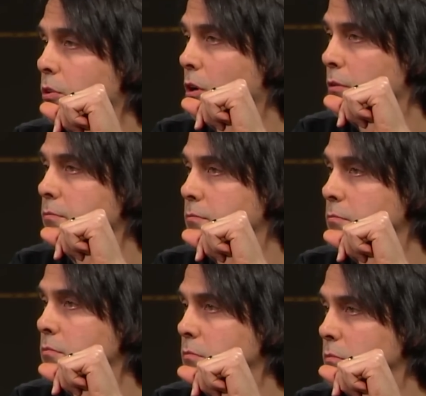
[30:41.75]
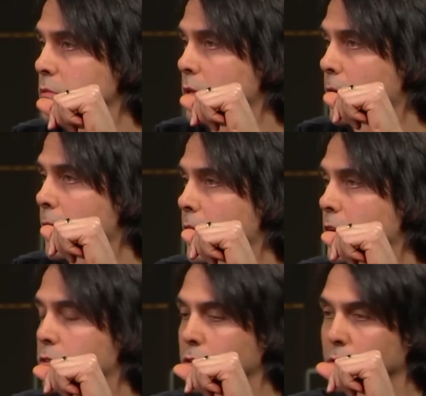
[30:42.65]
in card. Mm.
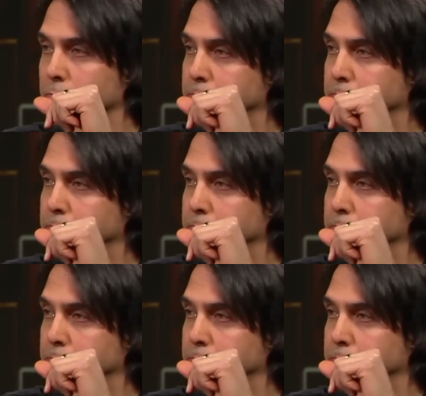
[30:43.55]
That's the,